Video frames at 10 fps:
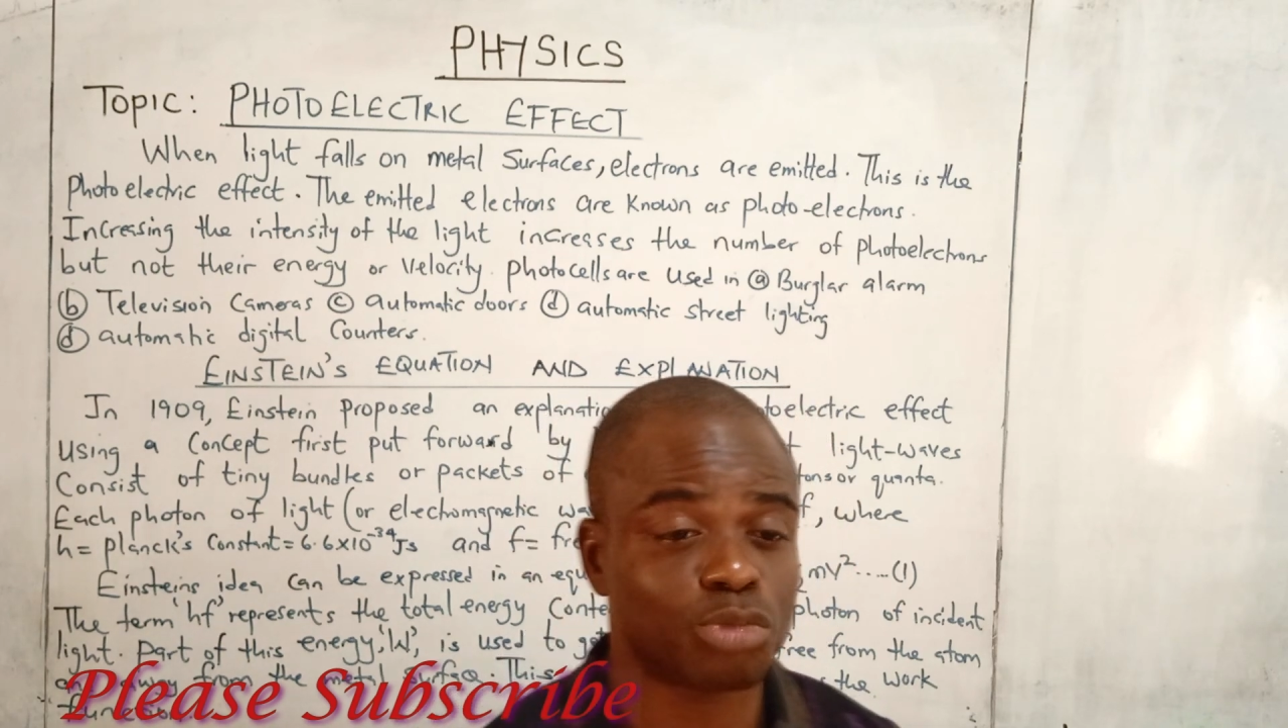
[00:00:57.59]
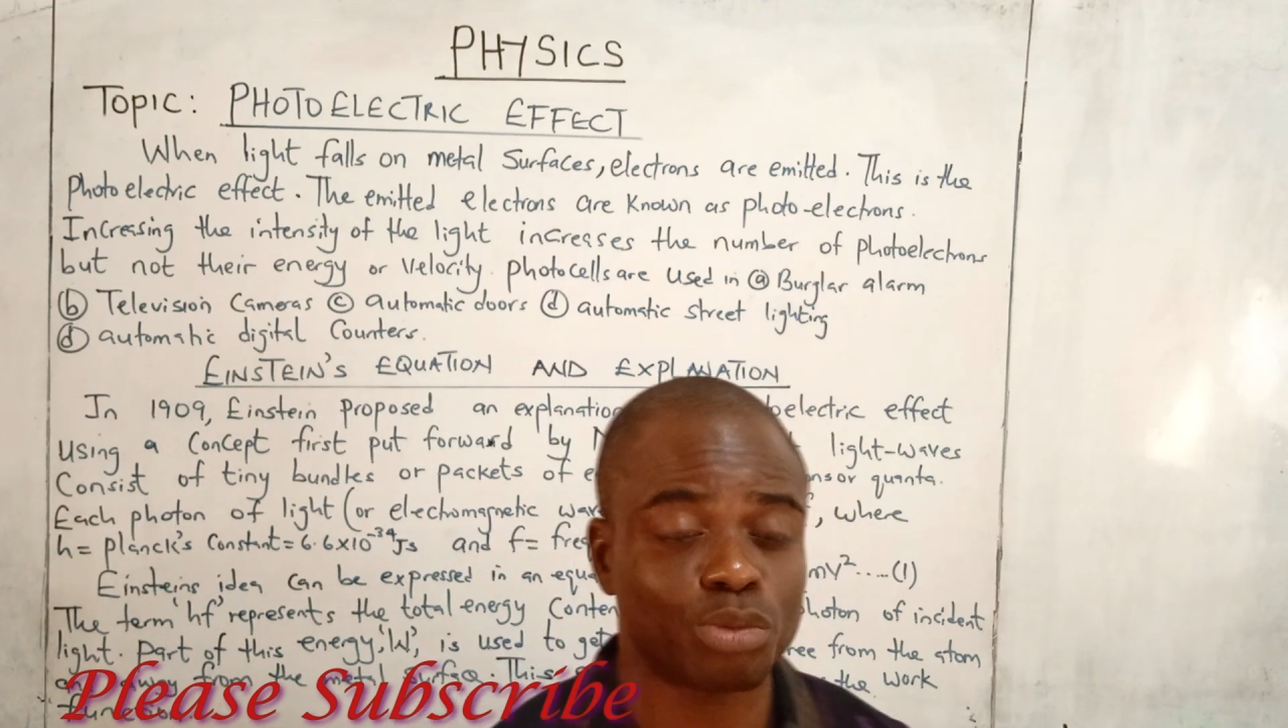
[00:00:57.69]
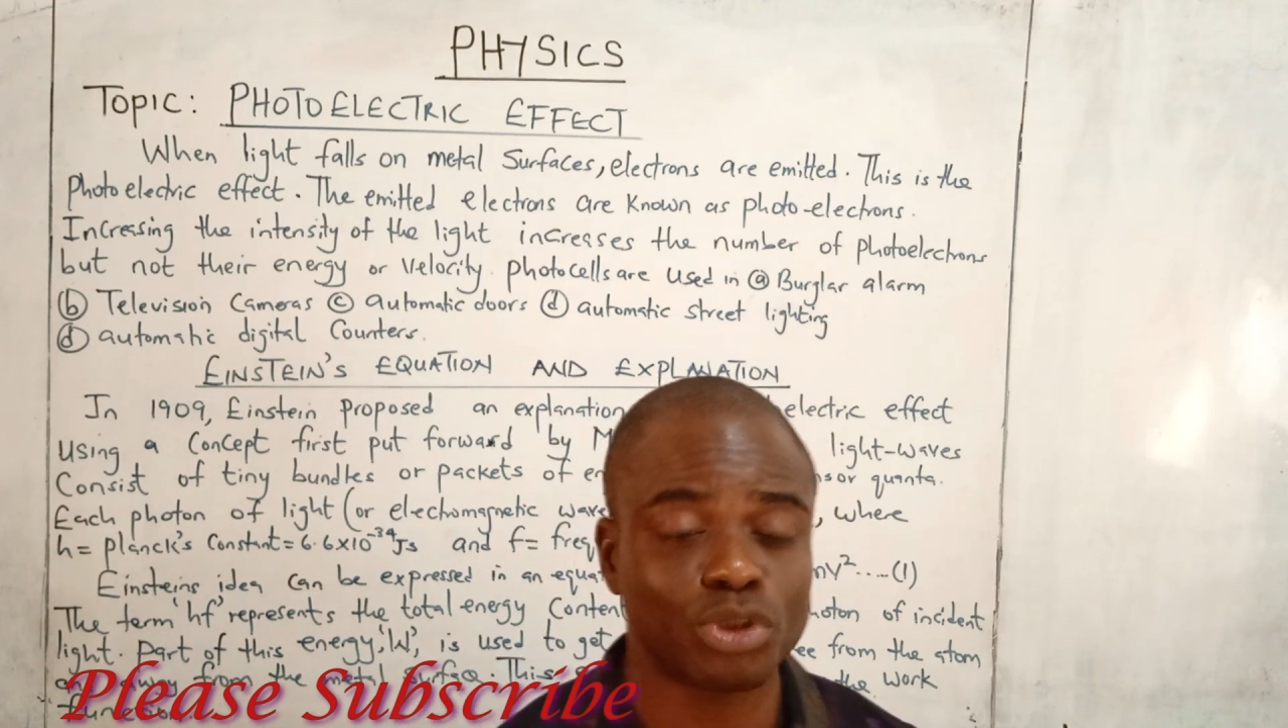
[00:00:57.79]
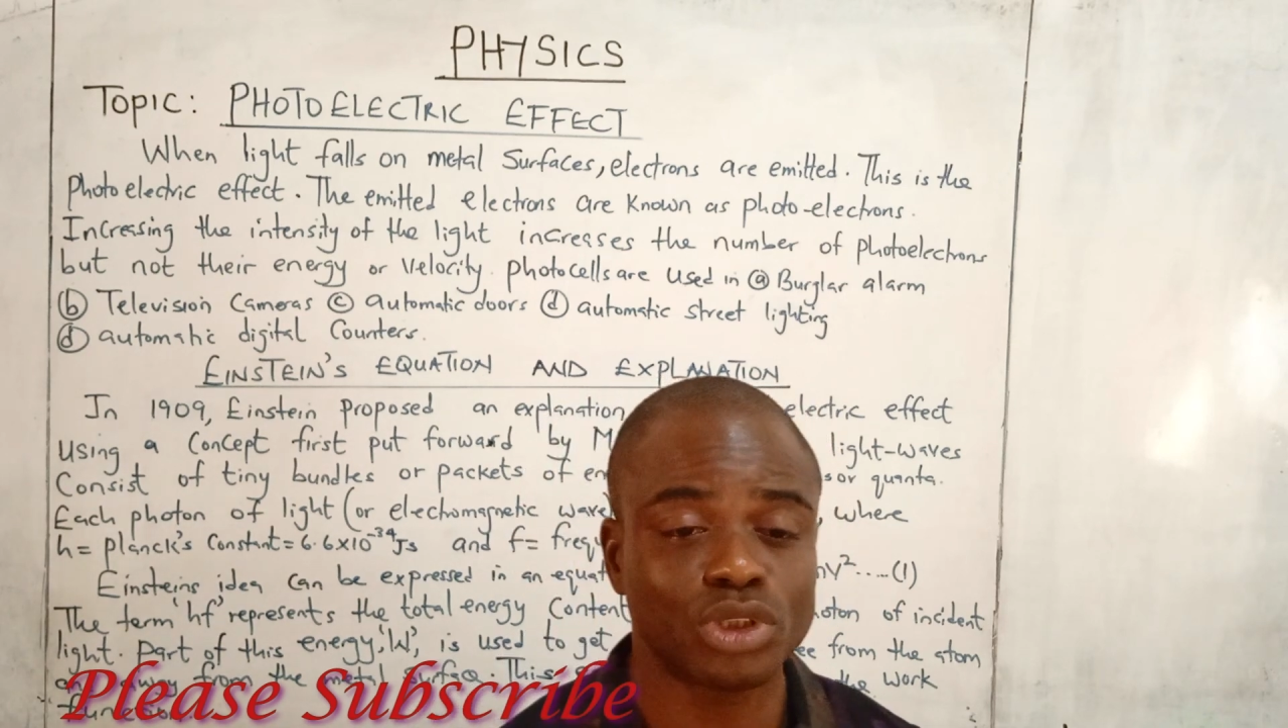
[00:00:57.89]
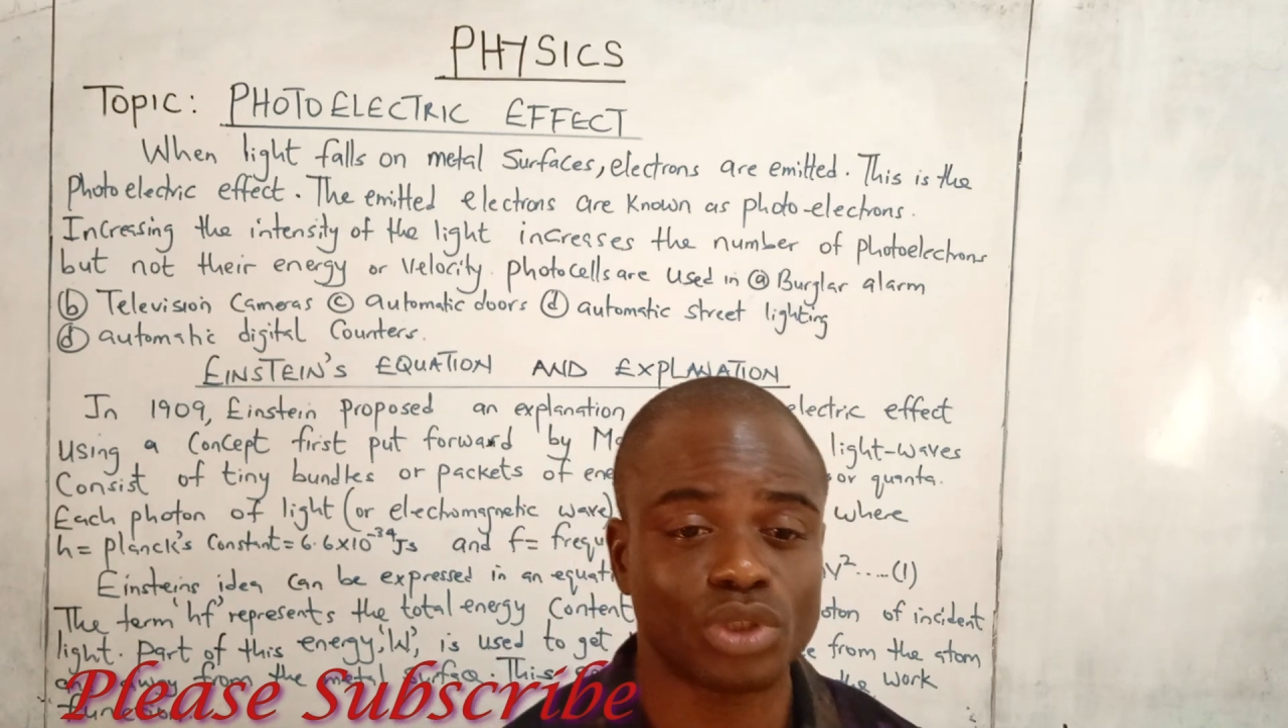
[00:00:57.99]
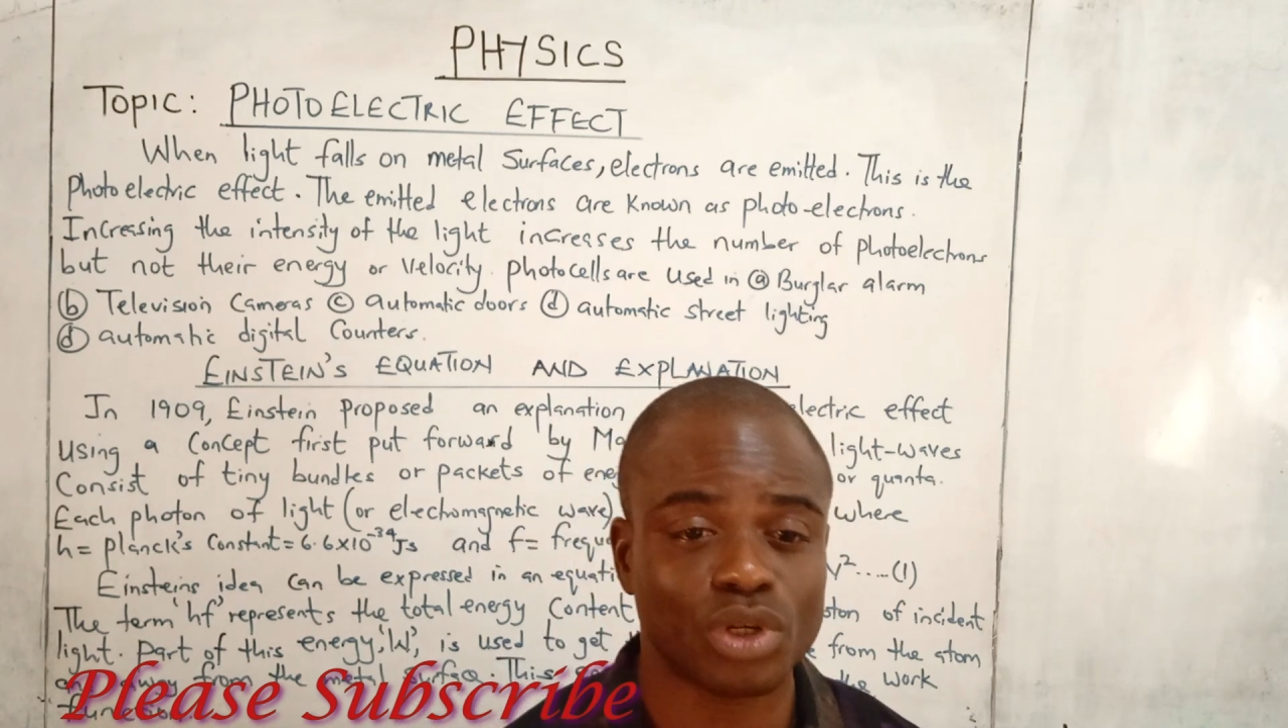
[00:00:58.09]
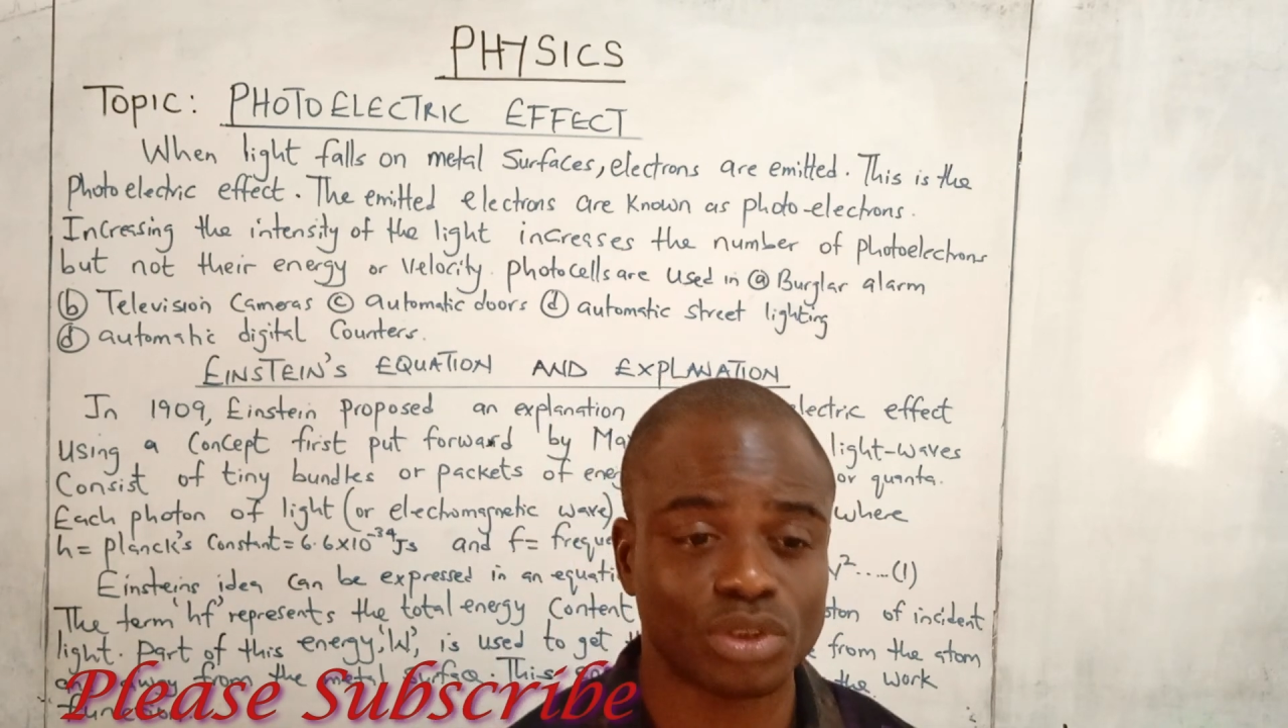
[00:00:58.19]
proposed his own